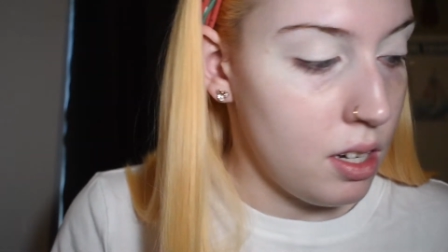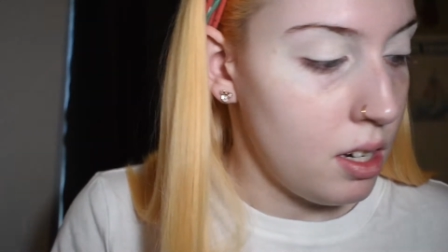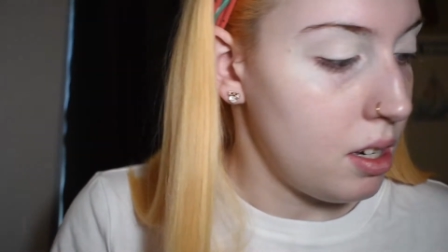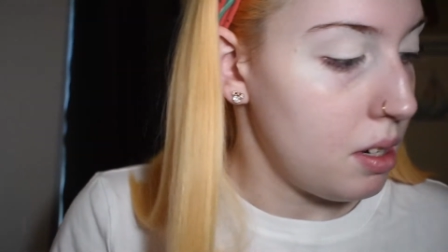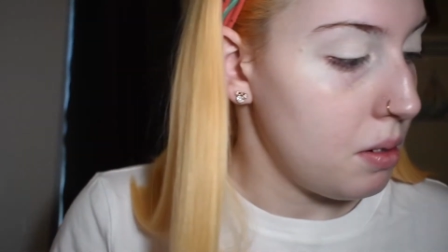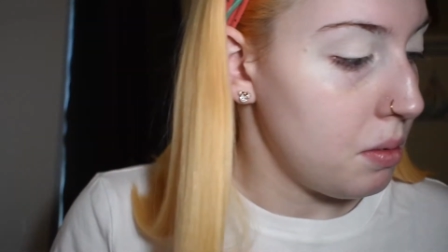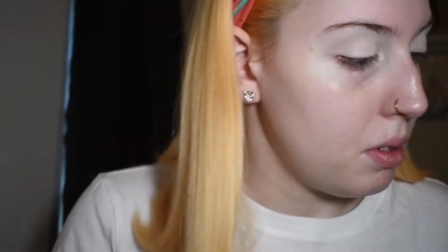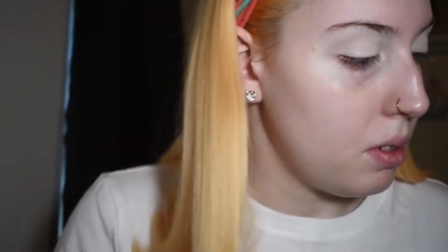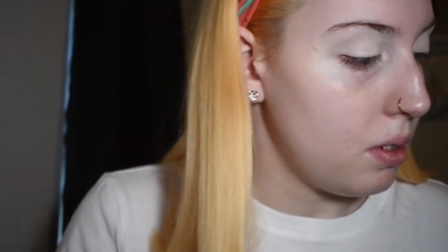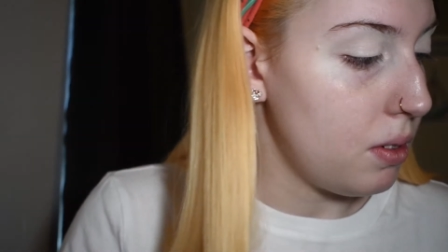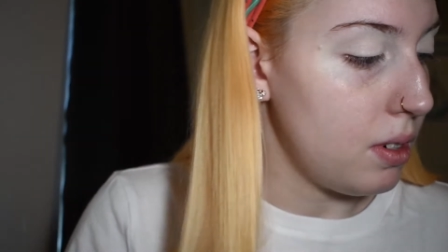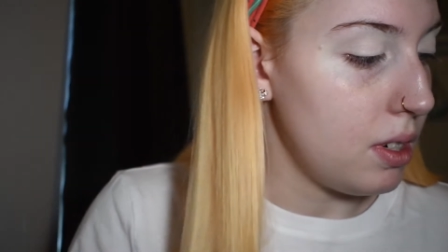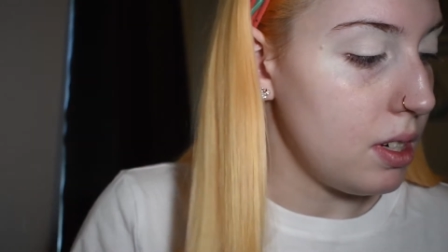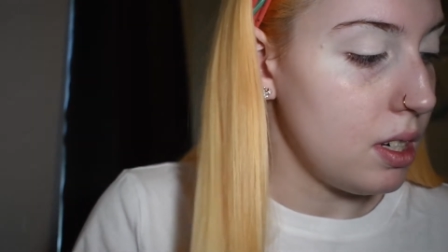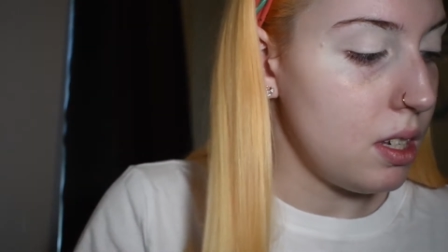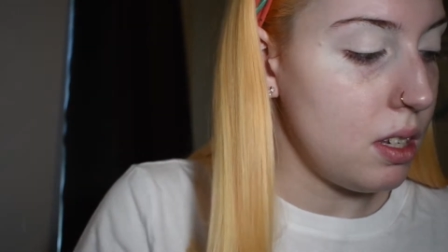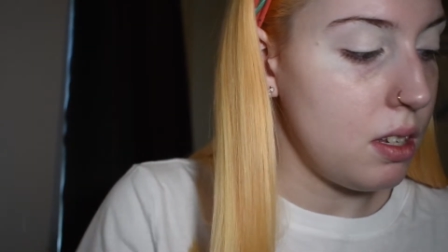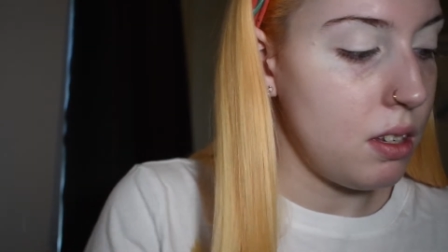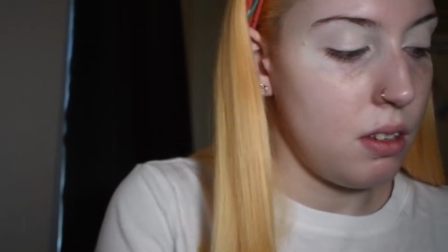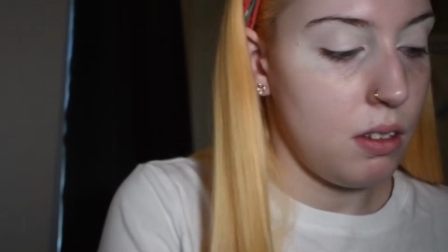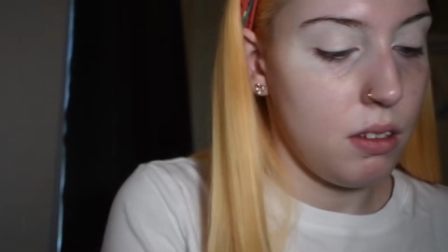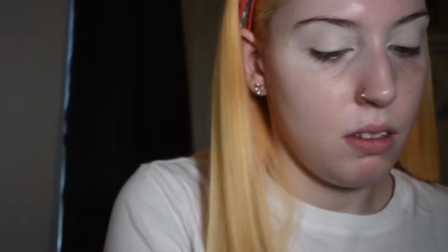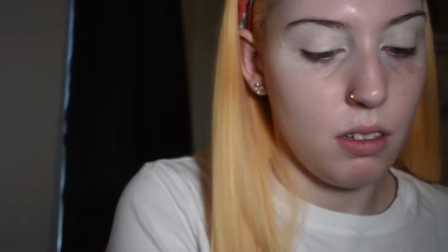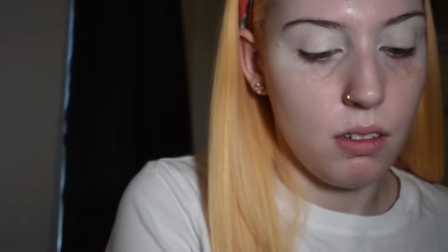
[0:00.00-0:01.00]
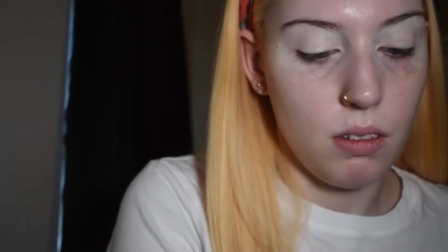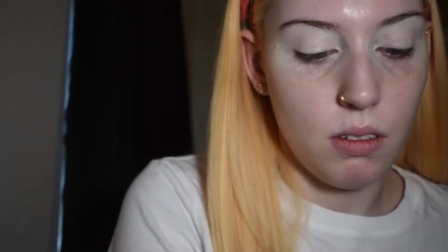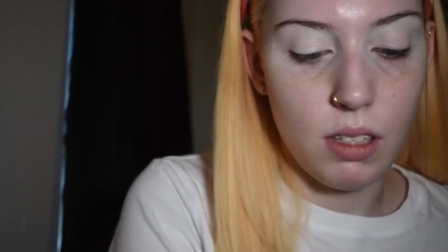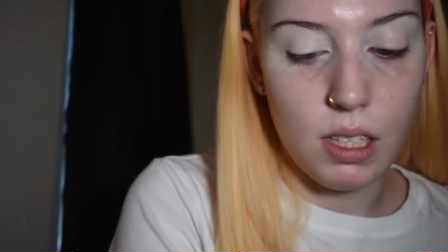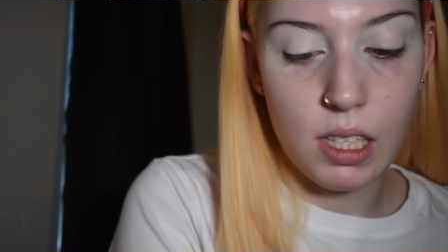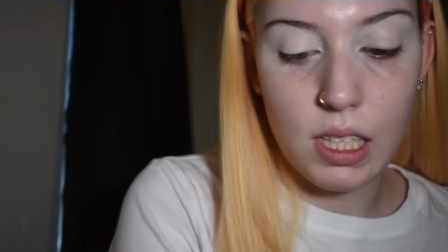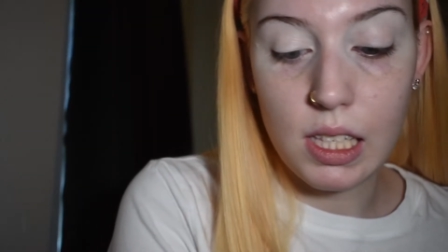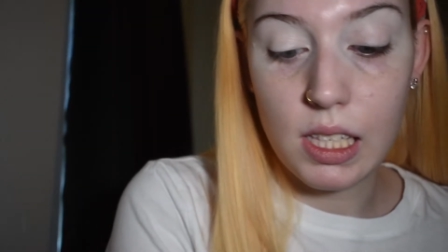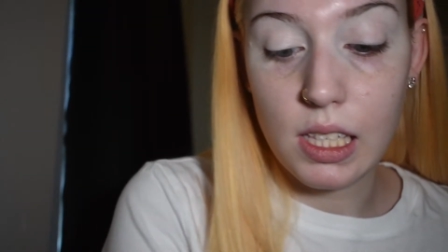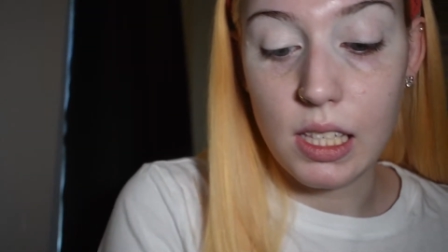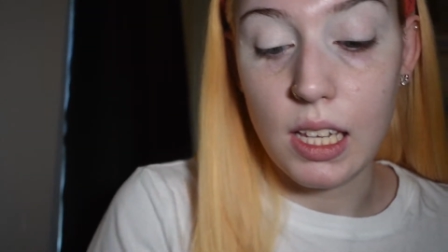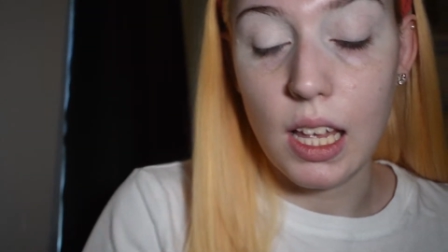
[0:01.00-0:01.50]
I'm going to
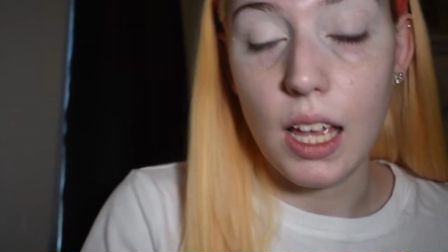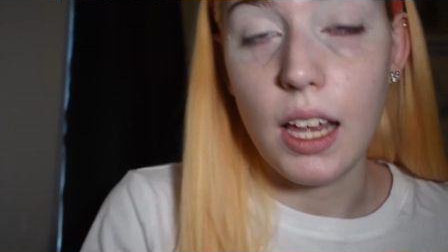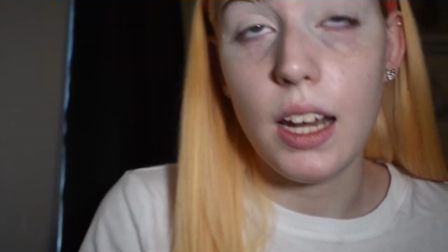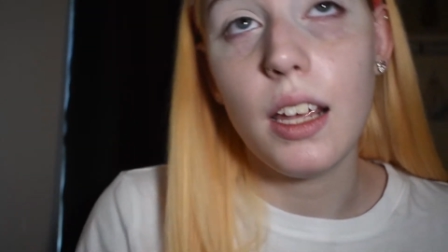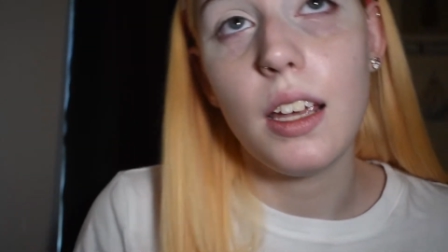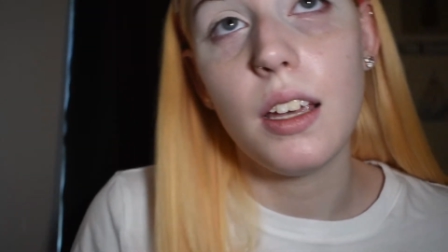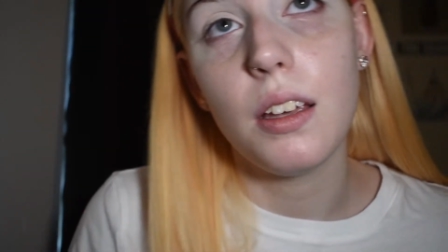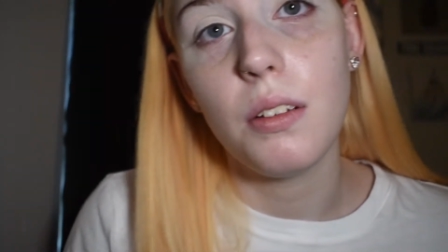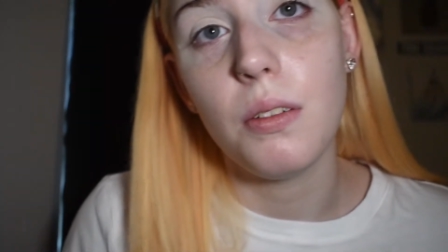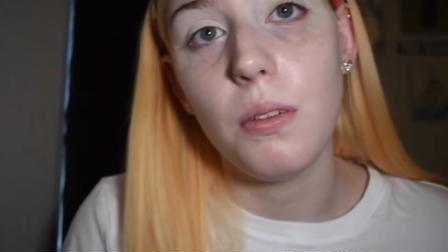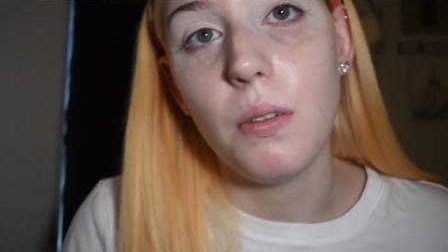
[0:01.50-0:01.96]
set it